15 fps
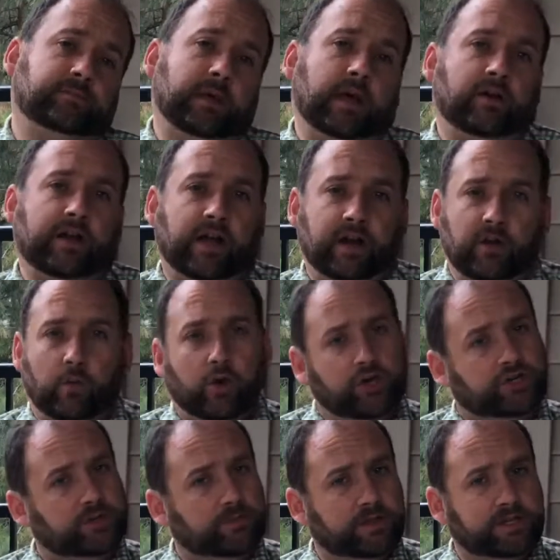Bow down and
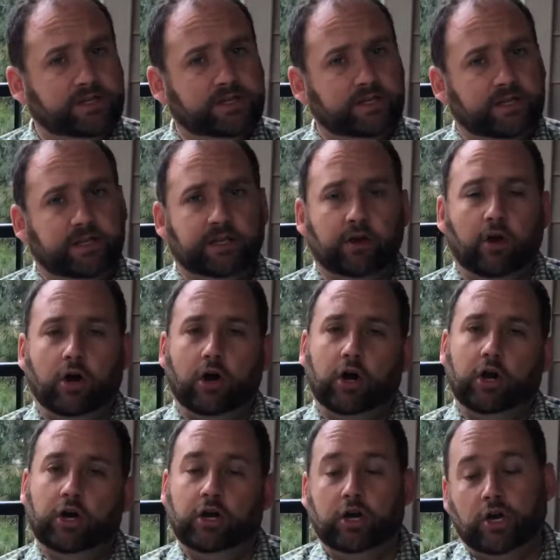worship this thing,
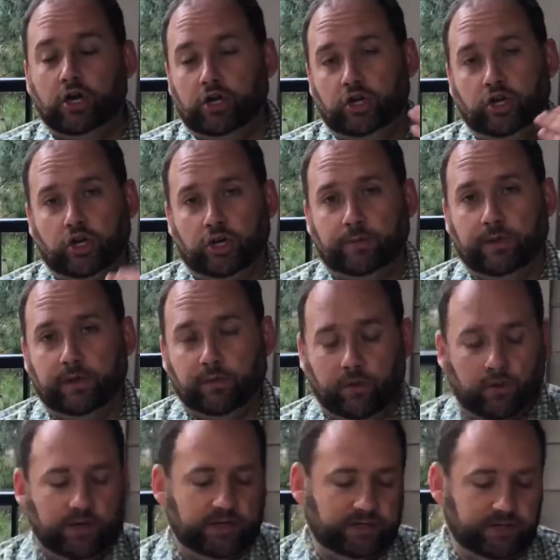or you're going to be
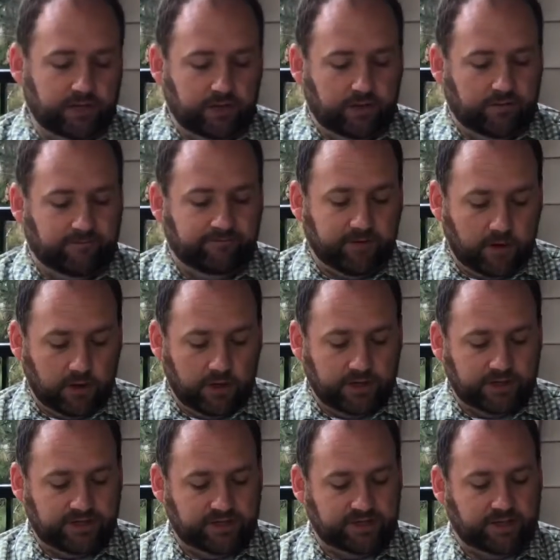thrown into the
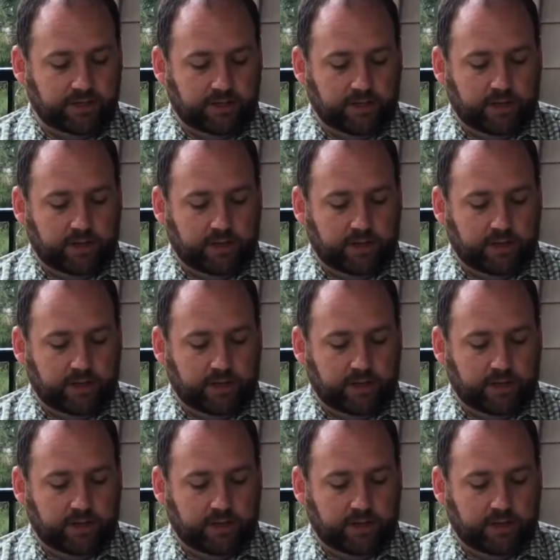furnace."